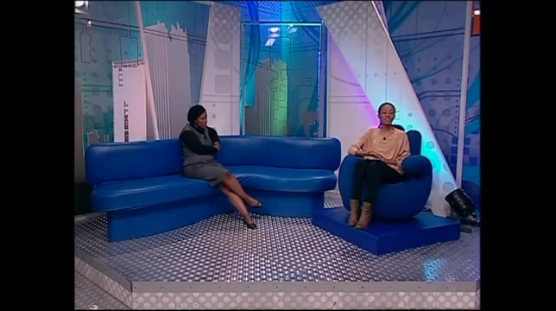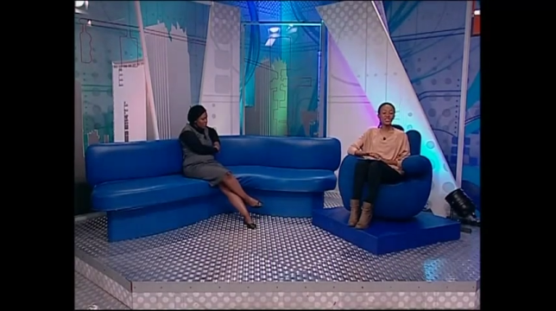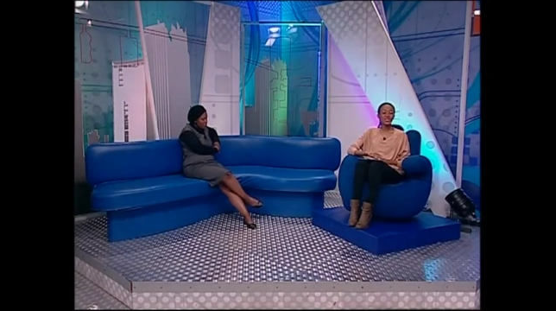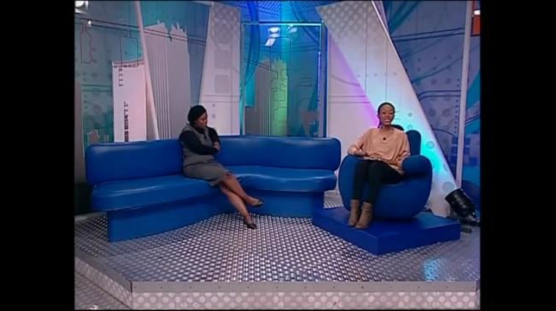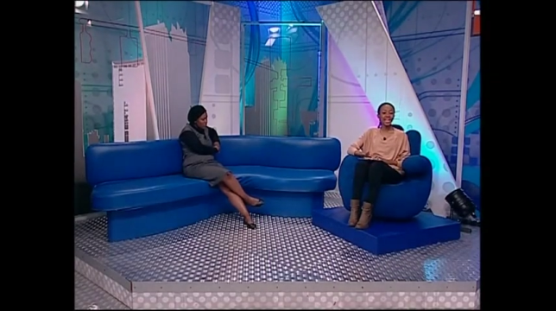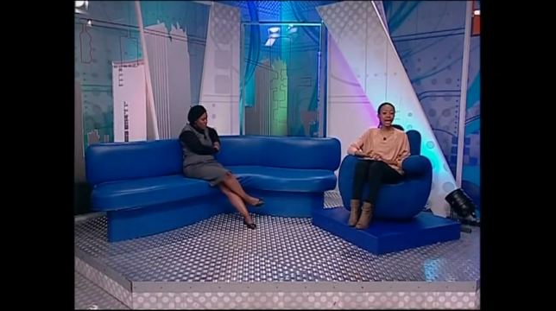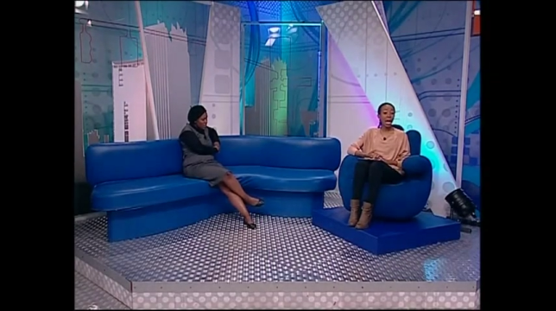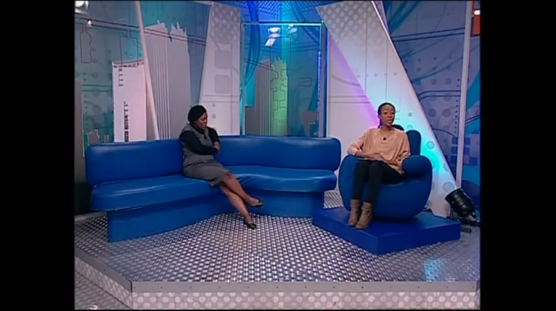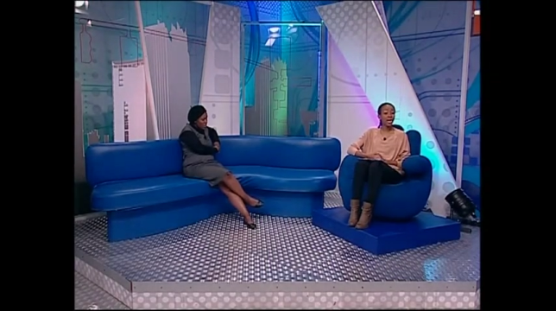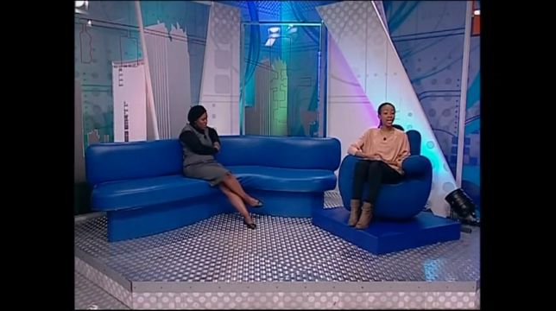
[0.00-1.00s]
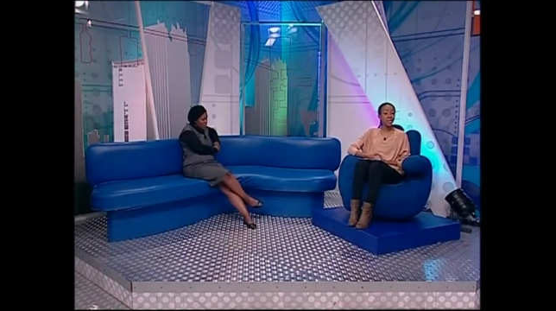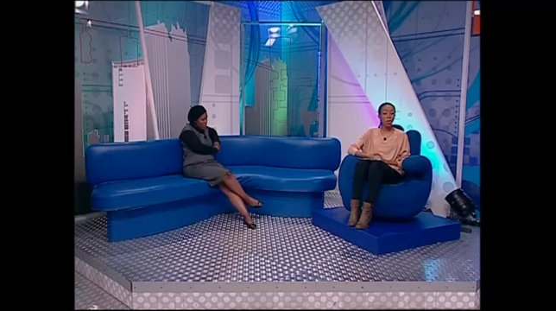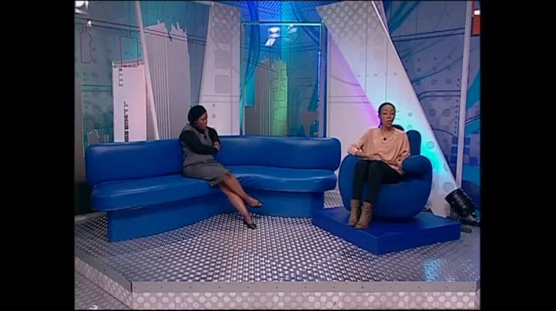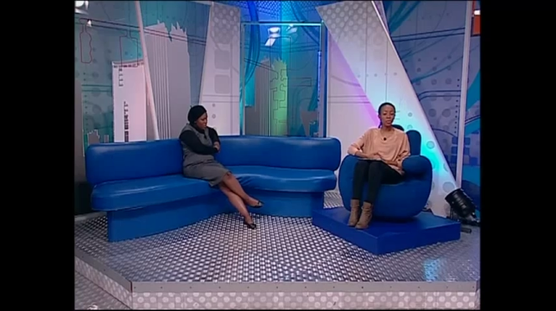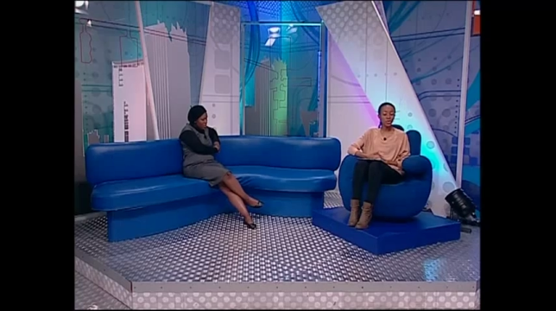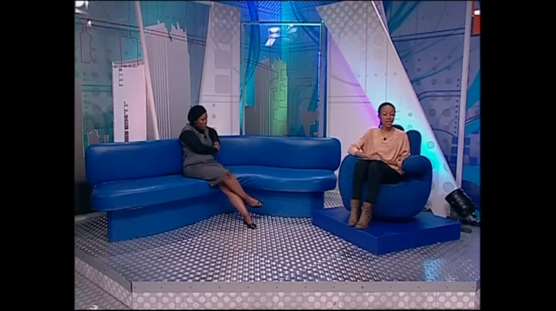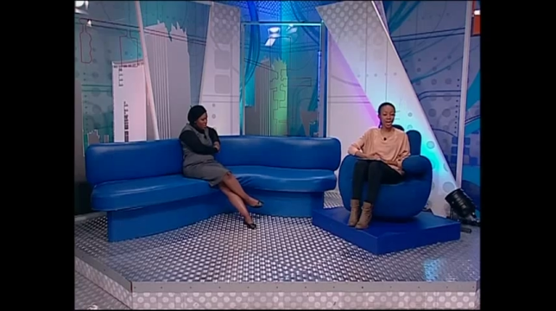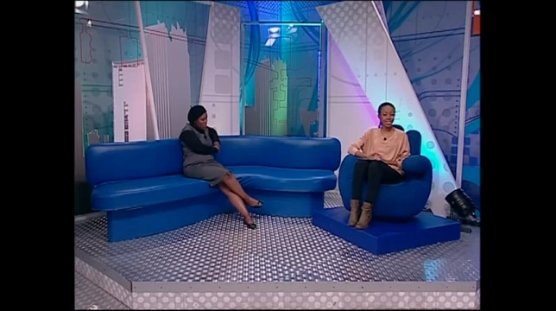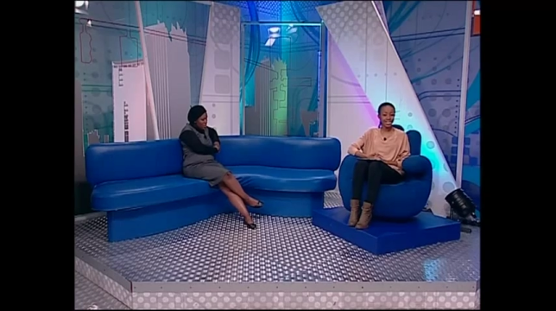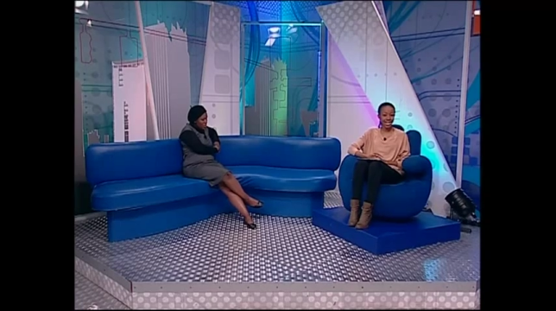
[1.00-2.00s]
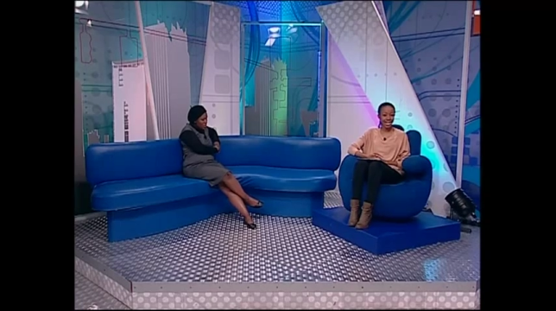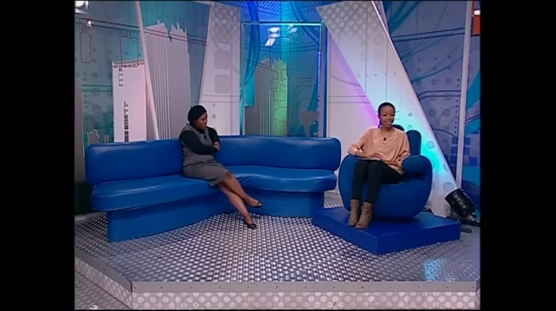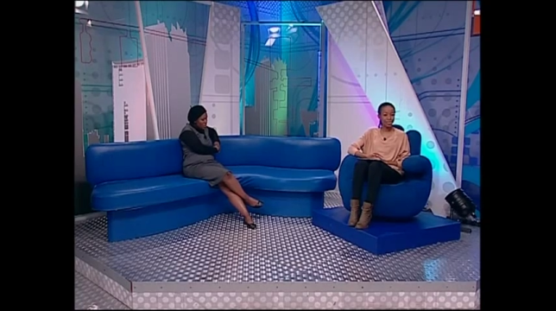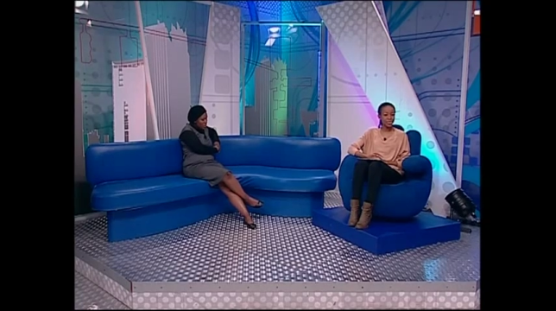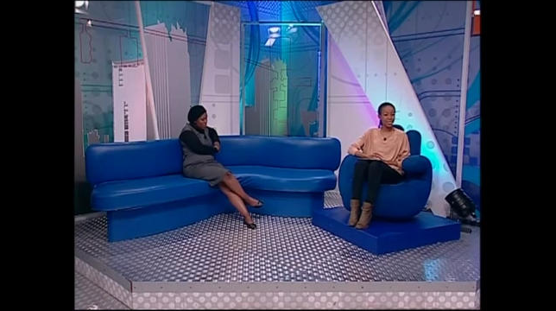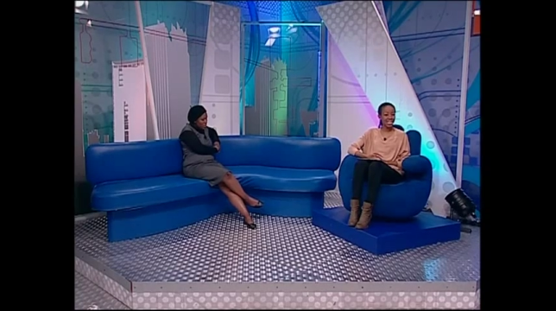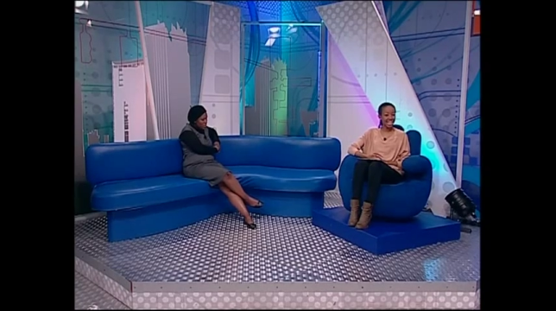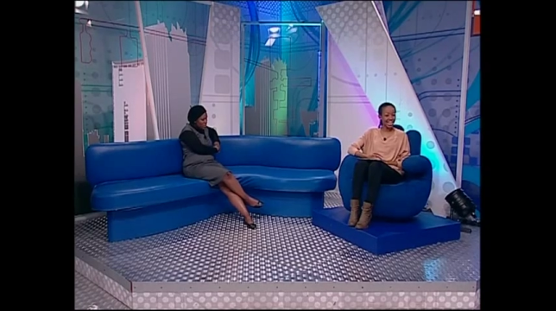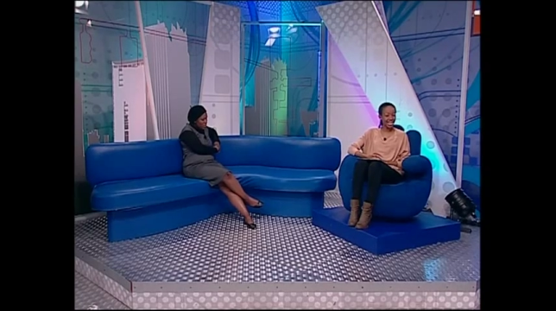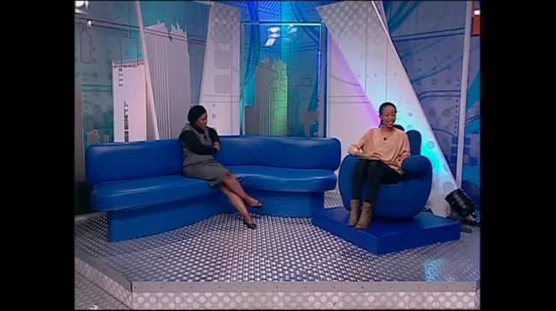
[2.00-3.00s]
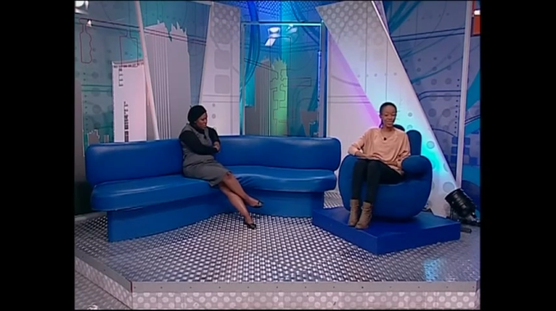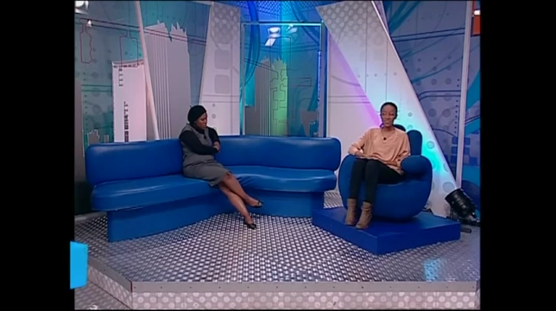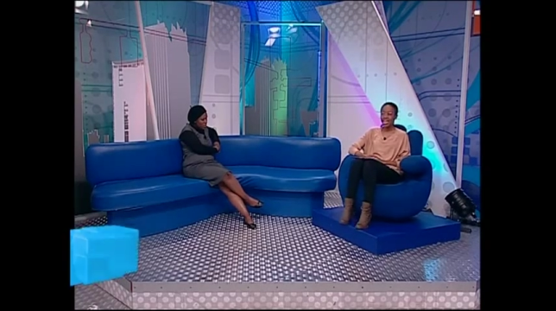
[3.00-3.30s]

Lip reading: No face is visible, so there are no lips to read.